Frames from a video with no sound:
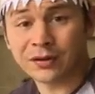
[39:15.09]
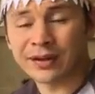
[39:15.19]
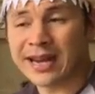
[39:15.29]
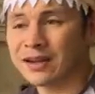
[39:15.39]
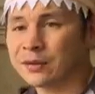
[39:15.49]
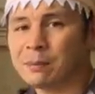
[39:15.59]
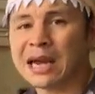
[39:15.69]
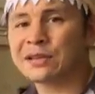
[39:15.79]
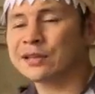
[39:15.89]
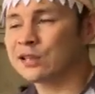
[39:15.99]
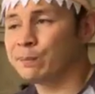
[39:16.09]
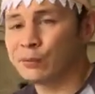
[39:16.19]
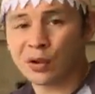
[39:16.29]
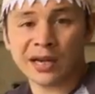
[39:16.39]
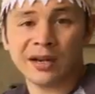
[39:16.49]
Okay, because maths is
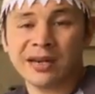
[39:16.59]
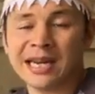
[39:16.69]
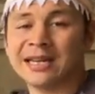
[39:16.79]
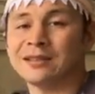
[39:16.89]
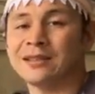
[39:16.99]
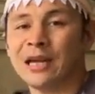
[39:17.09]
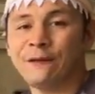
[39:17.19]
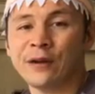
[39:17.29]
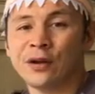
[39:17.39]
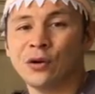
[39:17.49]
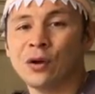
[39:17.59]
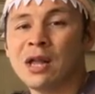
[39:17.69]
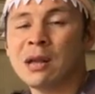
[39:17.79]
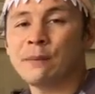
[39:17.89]
brilliant, it's difficult,